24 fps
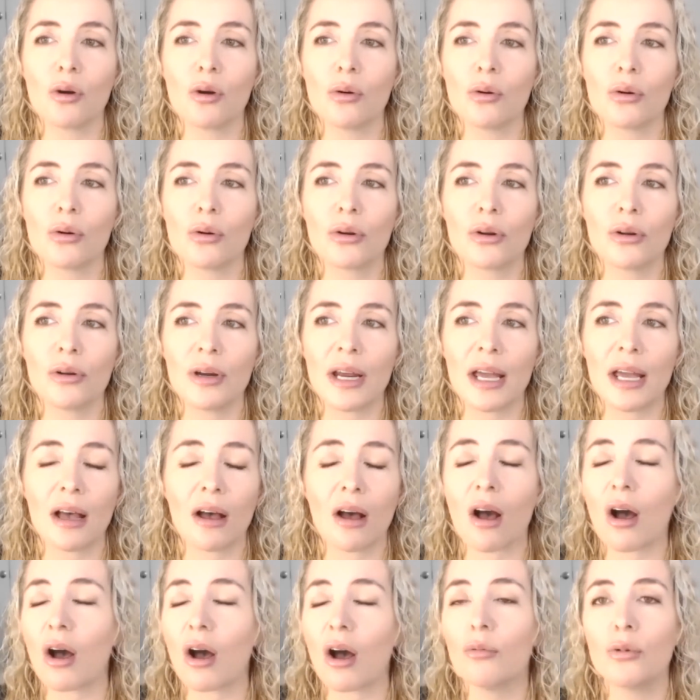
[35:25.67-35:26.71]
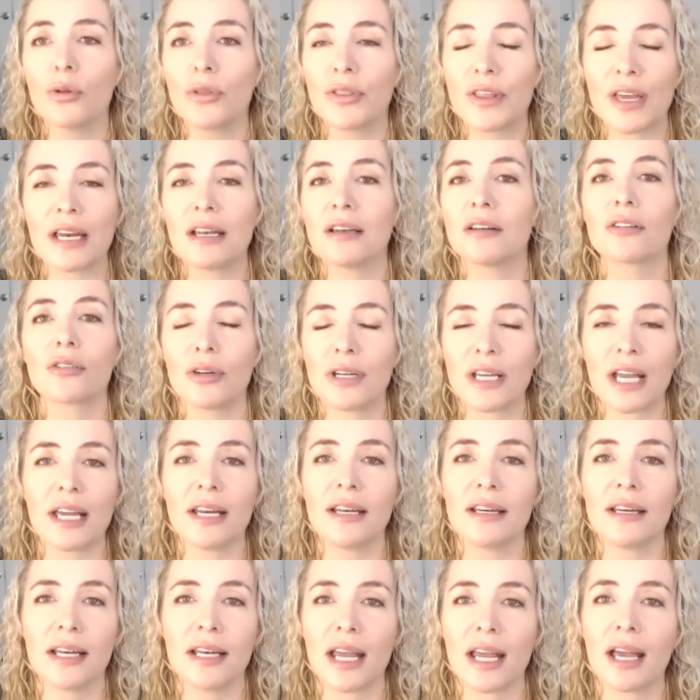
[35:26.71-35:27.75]
or I will then
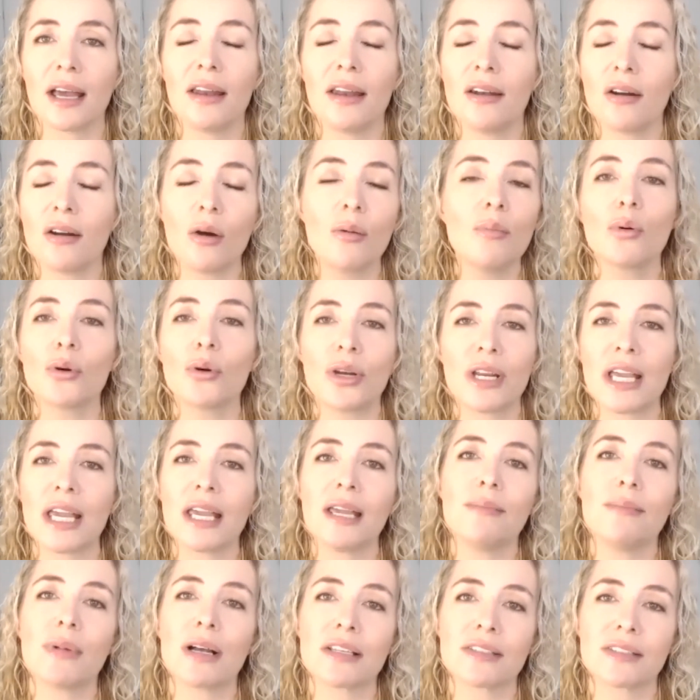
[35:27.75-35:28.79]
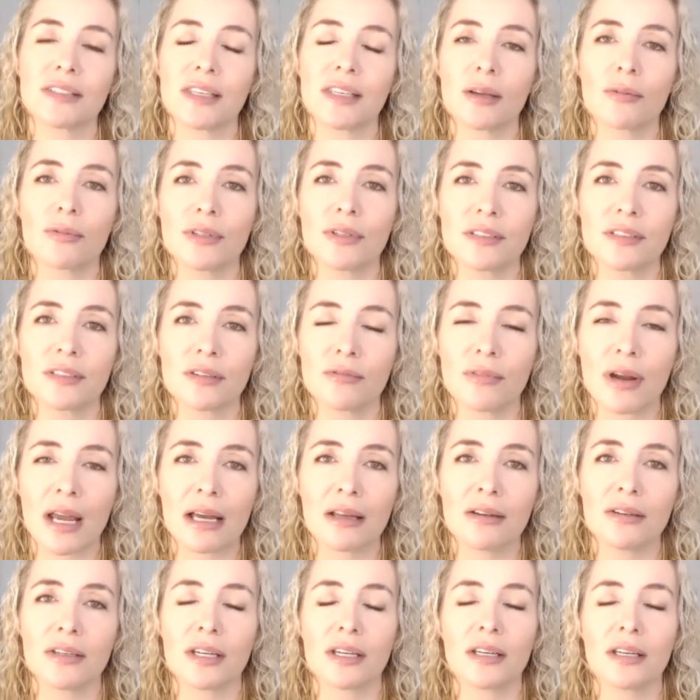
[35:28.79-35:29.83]
create an onboarding email sequence
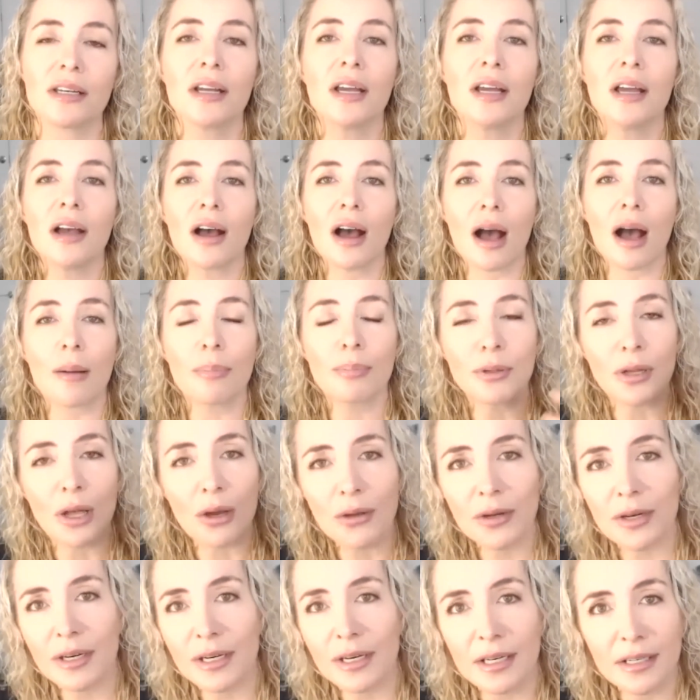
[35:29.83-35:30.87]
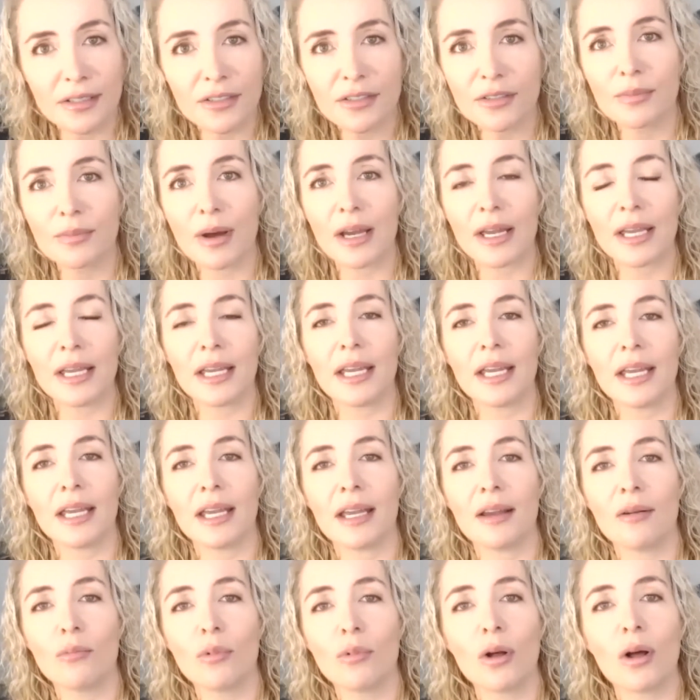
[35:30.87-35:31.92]
around it, upload it into my
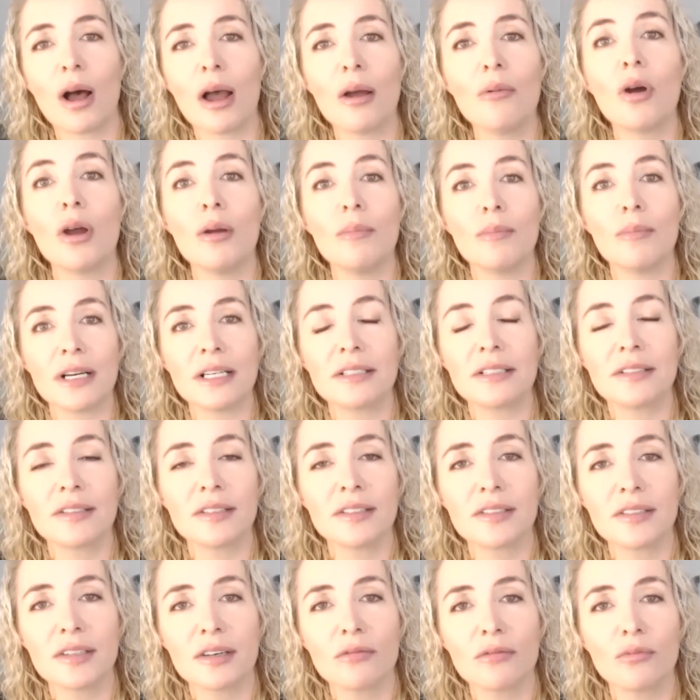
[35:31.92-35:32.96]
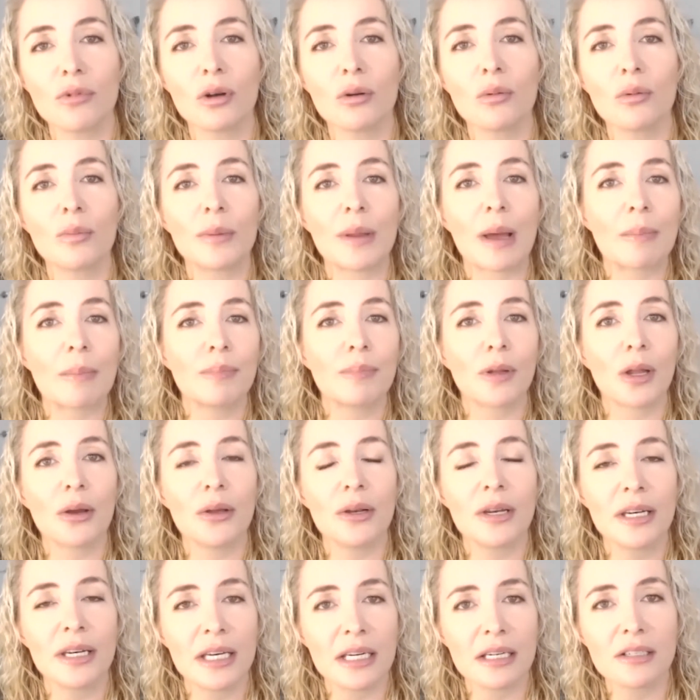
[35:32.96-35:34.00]
assistant will upload
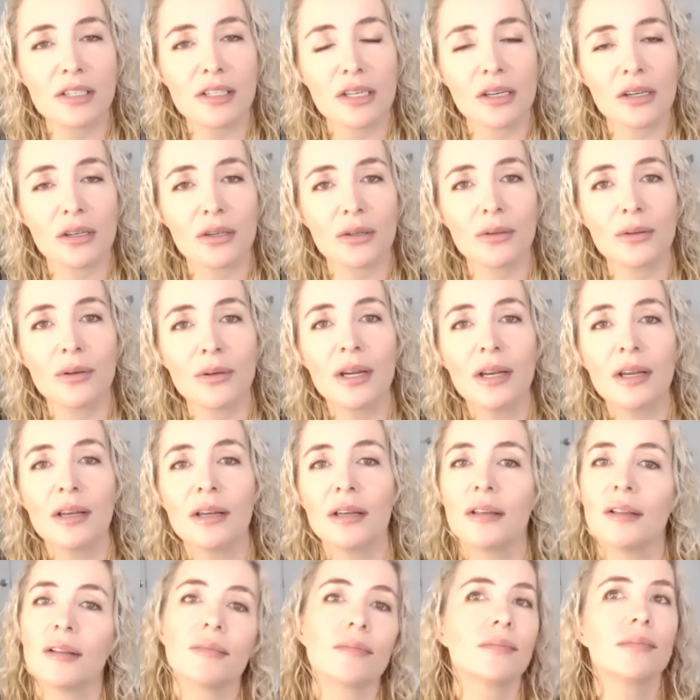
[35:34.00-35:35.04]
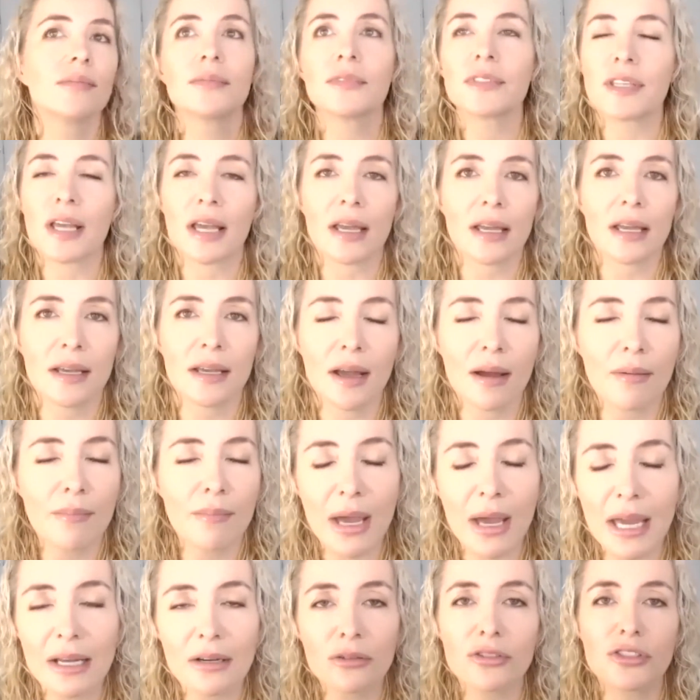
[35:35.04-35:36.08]
it into, say, a
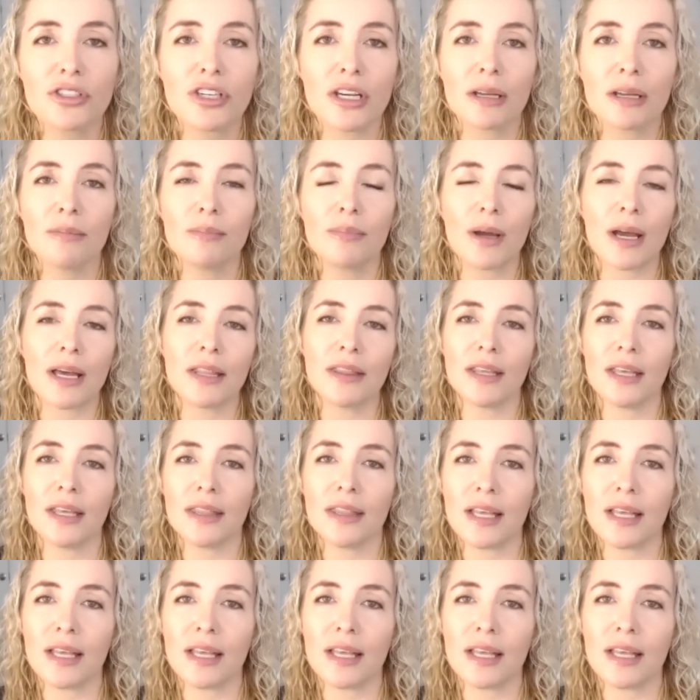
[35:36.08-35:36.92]
MailChimp, and then